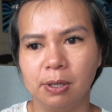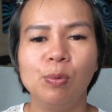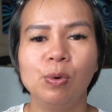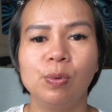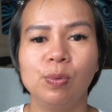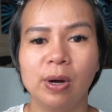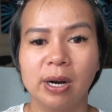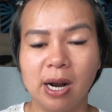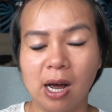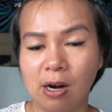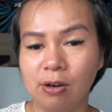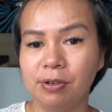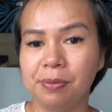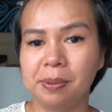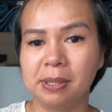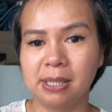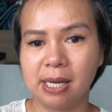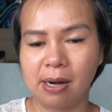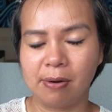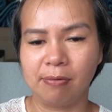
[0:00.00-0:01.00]
I would
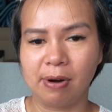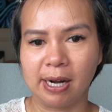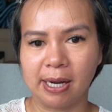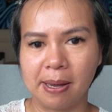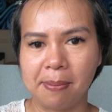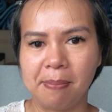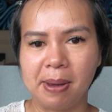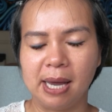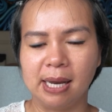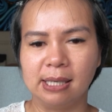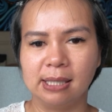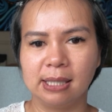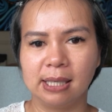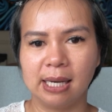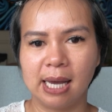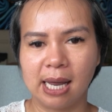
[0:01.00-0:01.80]
100% recommend